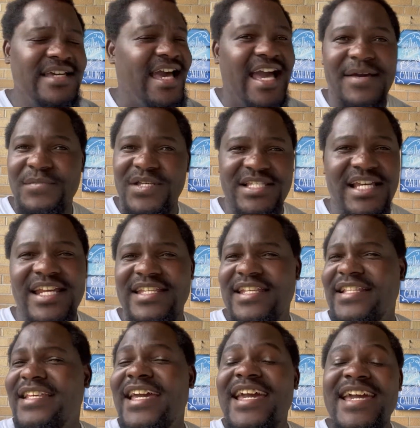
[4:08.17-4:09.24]
I'm
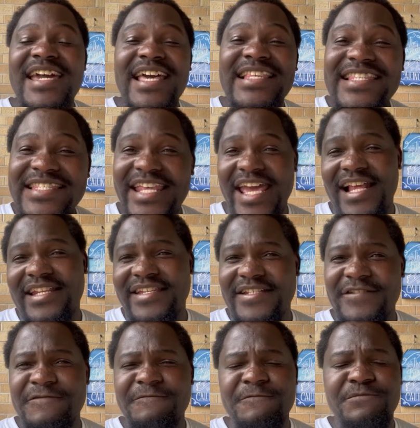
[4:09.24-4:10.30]
excited.
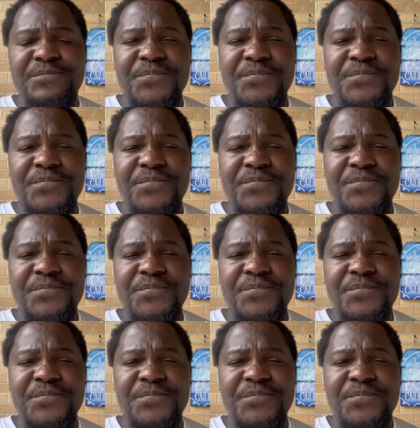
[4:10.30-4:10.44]
Sterling,